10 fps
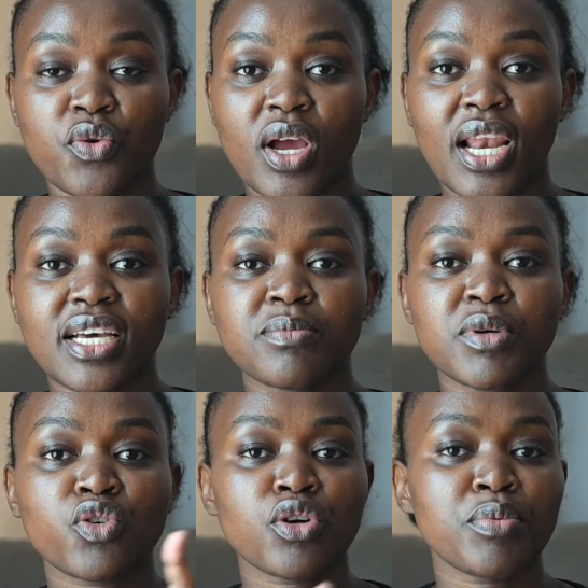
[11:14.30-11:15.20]

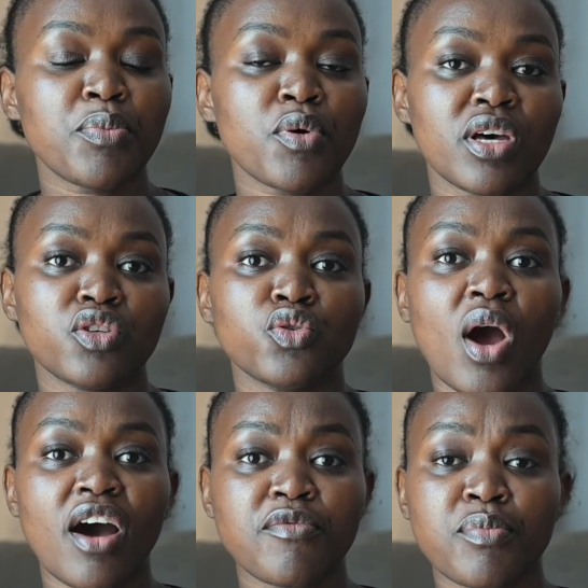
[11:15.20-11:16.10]
classmate or people that you
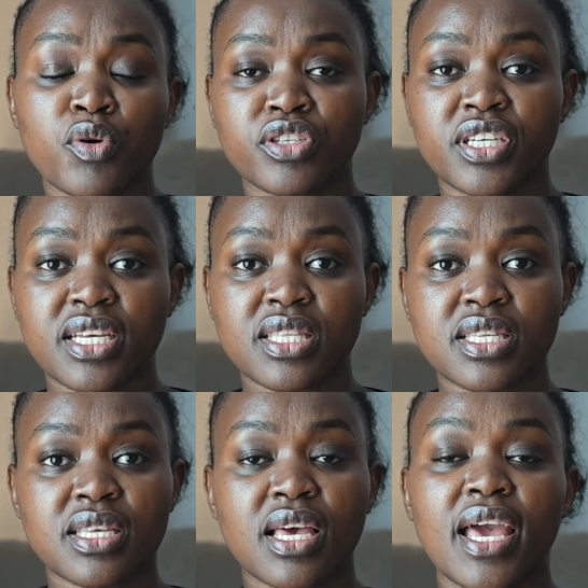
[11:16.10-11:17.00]
have
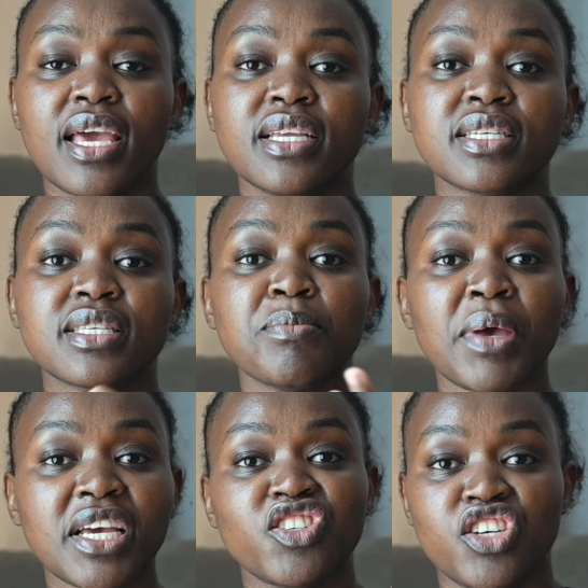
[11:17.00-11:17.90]
projects and
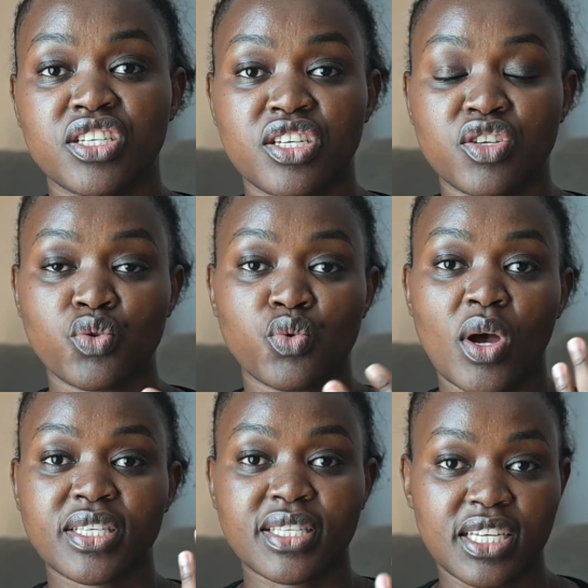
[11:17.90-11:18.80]
make changes to
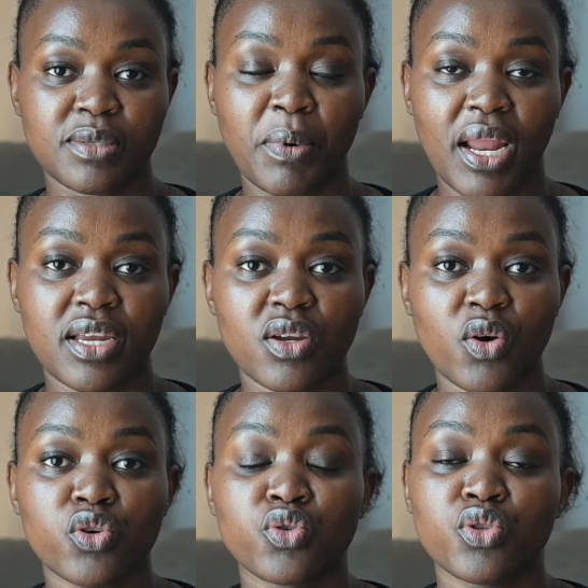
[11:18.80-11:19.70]
a site plan
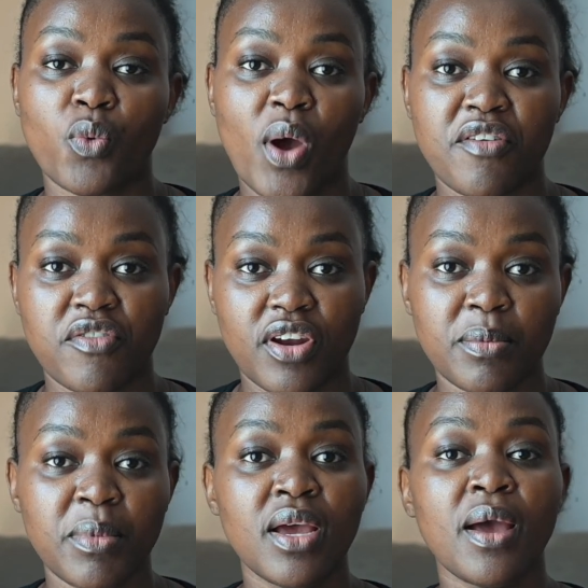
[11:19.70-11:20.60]
or to the
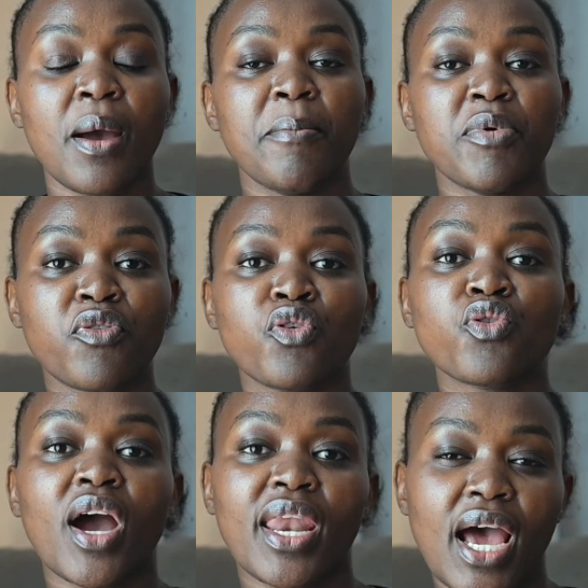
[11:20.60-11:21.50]
wireframe before you
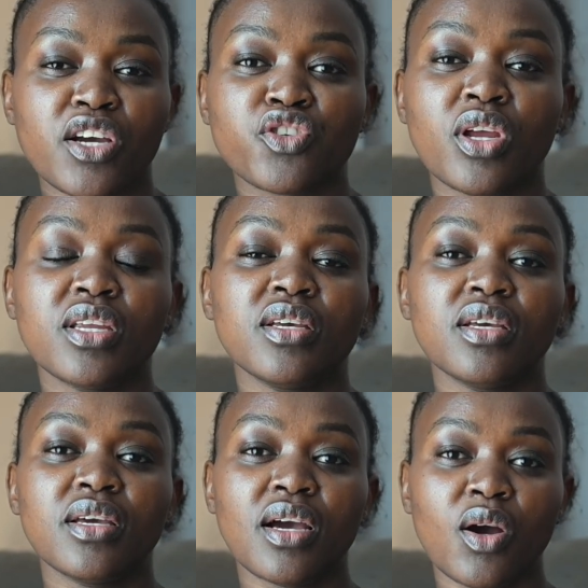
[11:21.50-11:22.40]
can
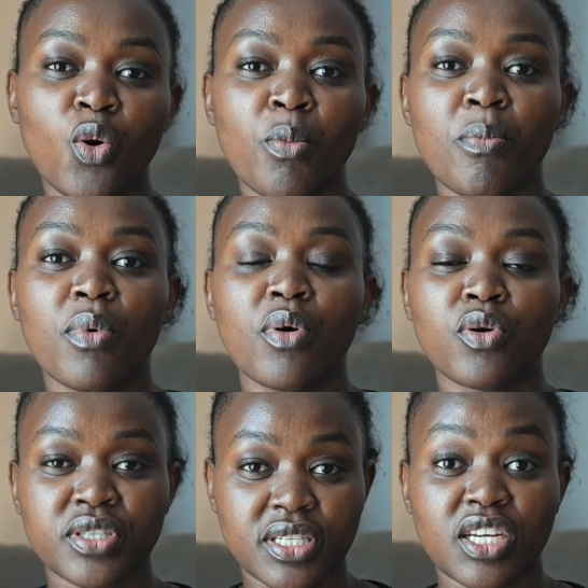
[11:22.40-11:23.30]
actually go
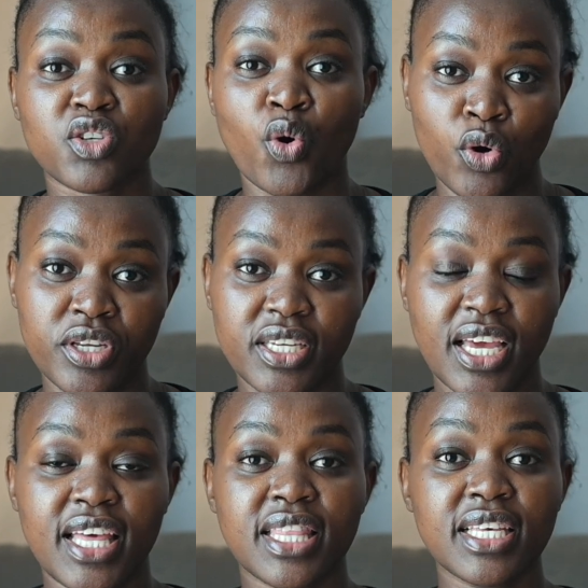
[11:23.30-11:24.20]
start coding.
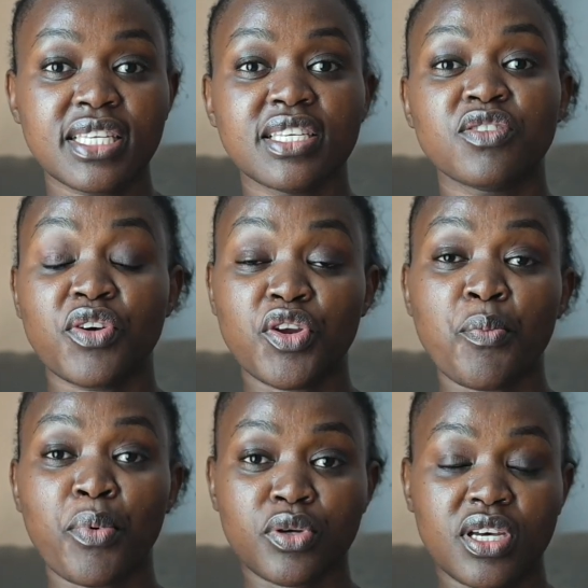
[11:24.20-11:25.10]
And this is very
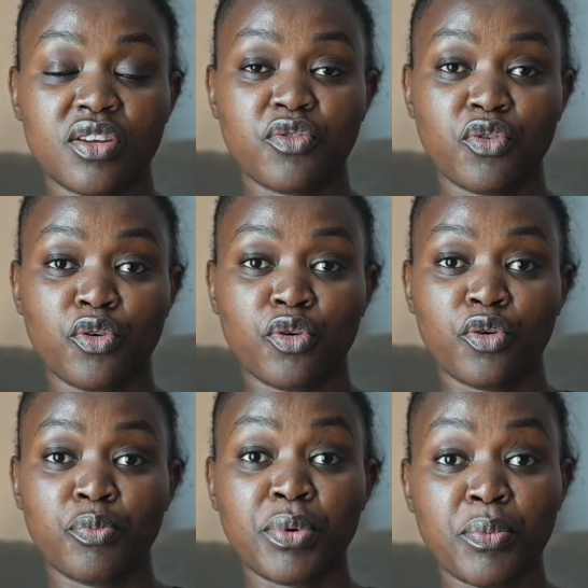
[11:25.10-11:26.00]
important
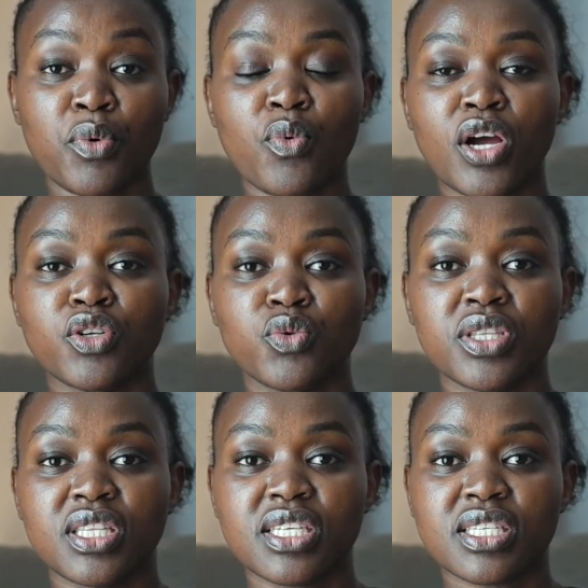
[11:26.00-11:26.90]
for people who are
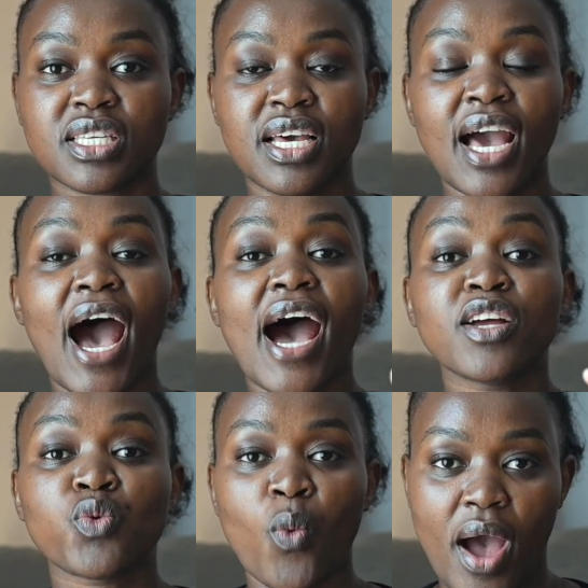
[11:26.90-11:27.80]
doing this
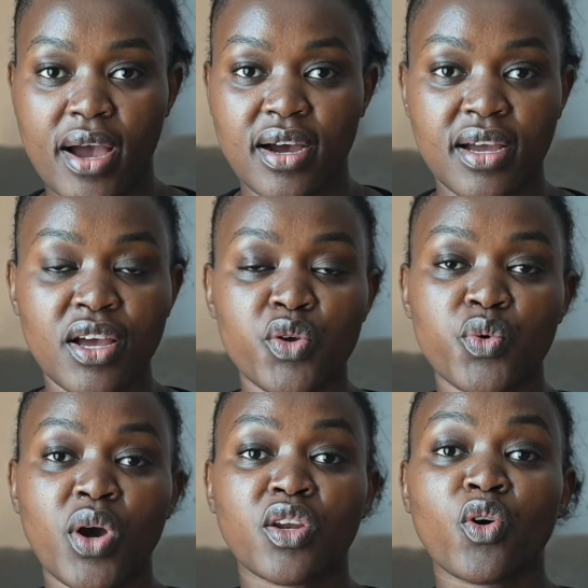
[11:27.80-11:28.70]
at work. You
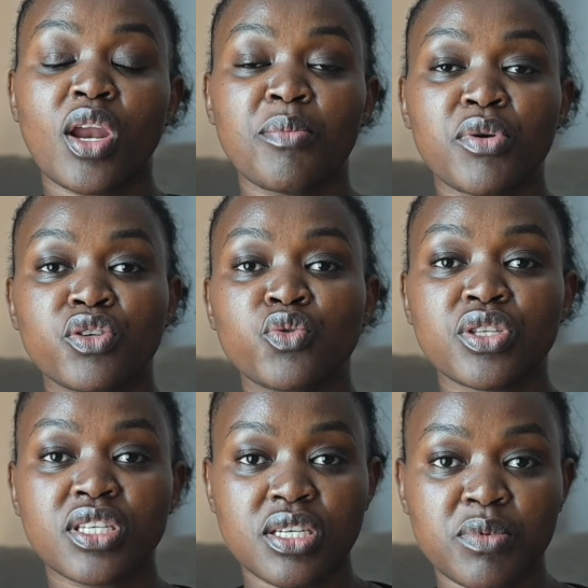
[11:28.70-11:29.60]
can collaborate
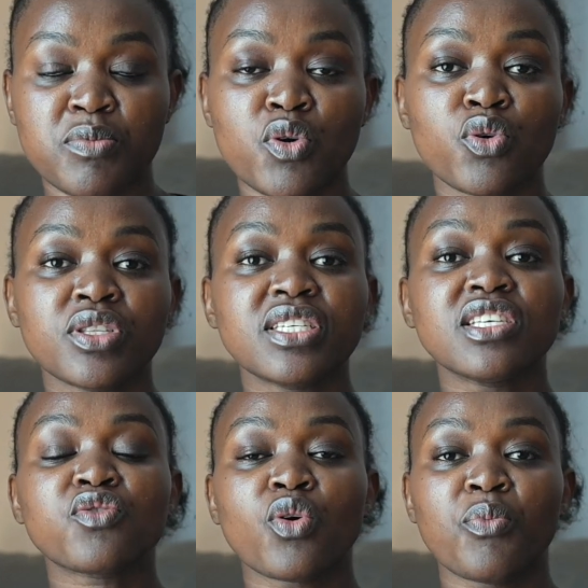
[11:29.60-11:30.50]
with teams because it
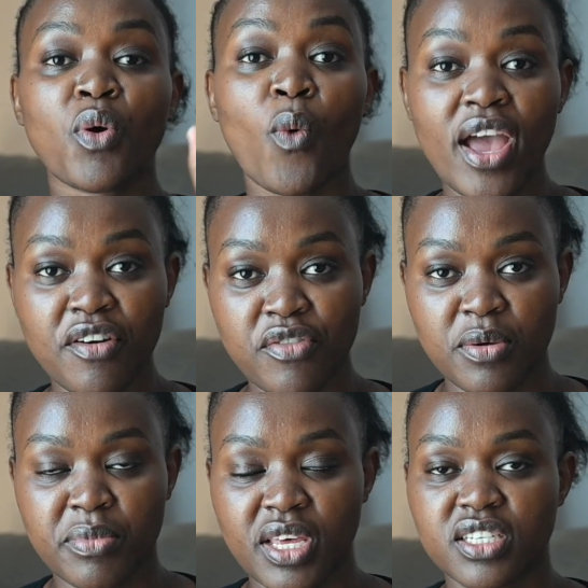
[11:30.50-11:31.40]
is from the
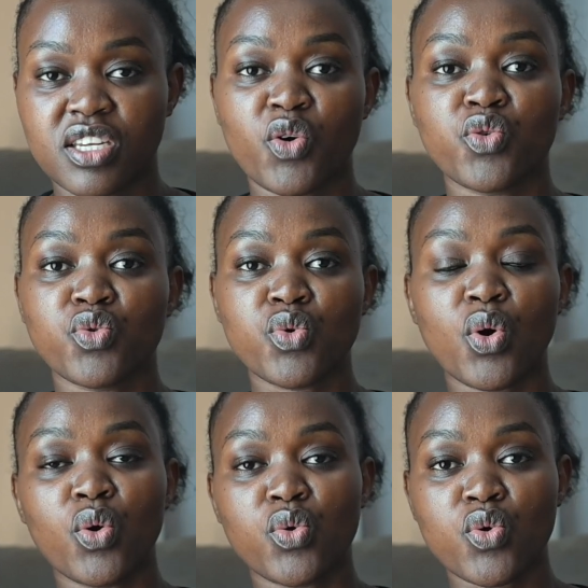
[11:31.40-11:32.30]
wireframe that now you
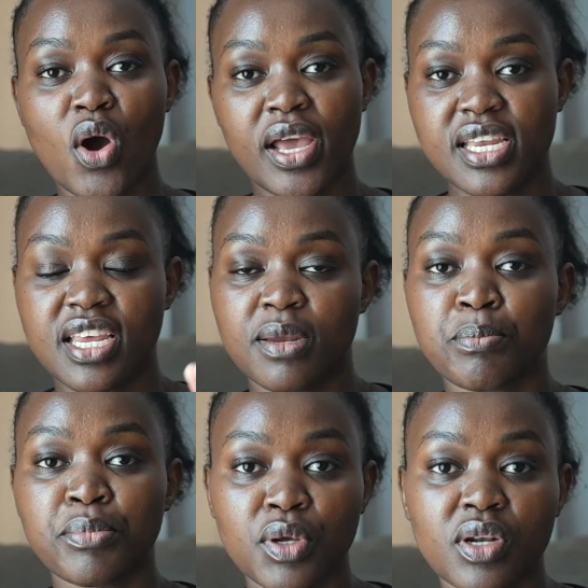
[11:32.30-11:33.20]
go ahead
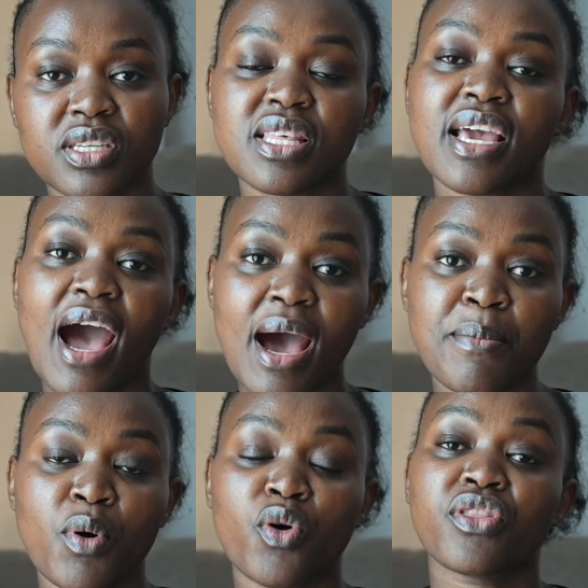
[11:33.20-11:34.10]
and build the
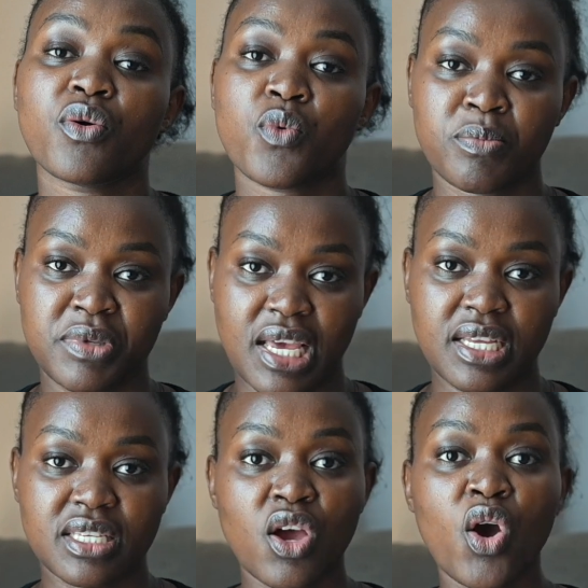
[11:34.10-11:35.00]
app or the website.